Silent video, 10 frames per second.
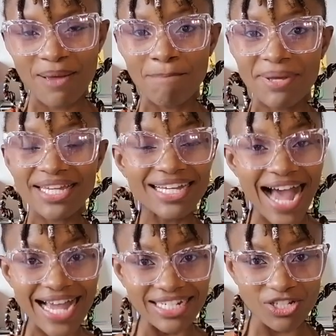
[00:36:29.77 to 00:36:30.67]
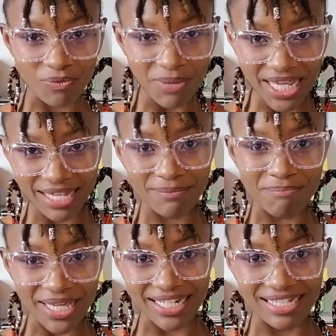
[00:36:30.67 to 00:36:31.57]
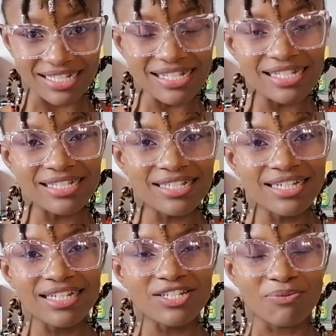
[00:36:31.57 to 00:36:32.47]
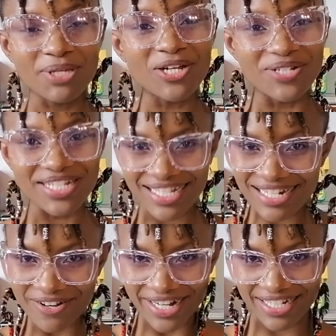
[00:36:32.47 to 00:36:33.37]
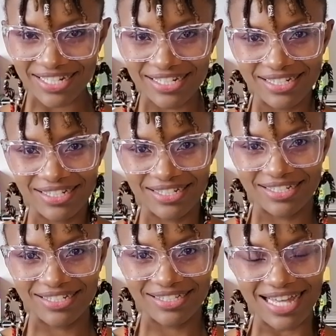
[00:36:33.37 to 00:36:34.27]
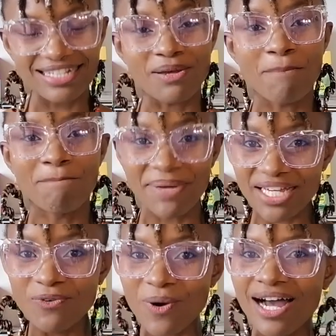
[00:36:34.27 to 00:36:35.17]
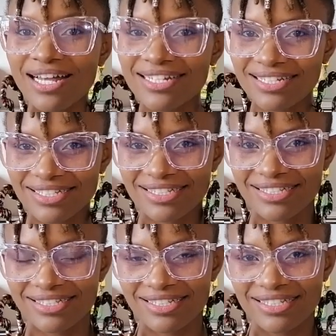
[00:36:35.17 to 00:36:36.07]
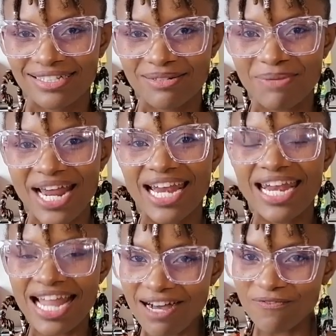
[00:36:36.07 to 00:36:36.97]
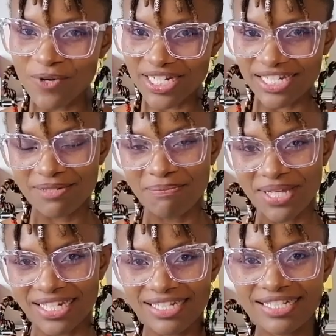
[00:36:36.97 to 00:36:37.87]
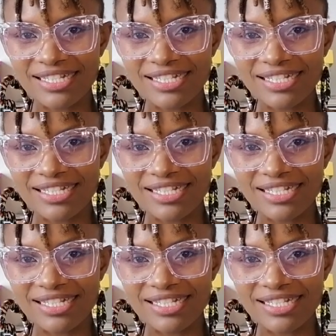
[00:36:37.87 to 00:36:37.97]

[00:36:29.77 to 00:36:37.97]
Being kind to me means to be considerate. That's a big word, but I love what it means.